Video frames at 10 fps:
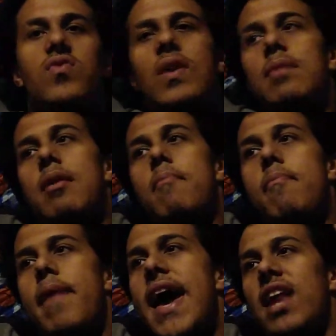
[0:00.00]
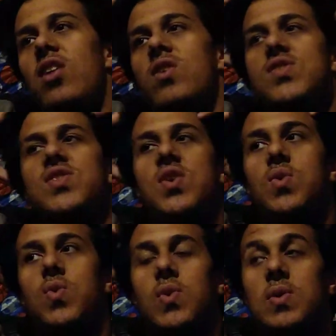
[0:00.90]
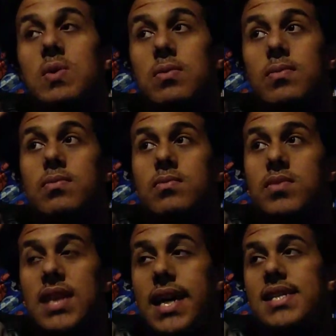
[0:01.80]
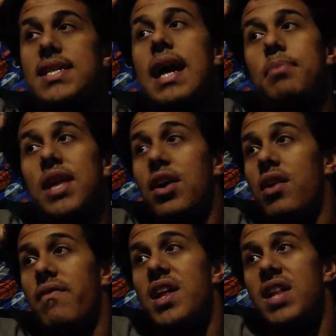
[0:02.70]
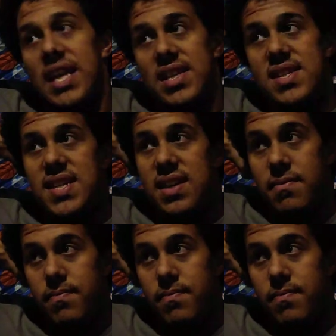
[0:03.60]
from the battle so they can stop the other villains.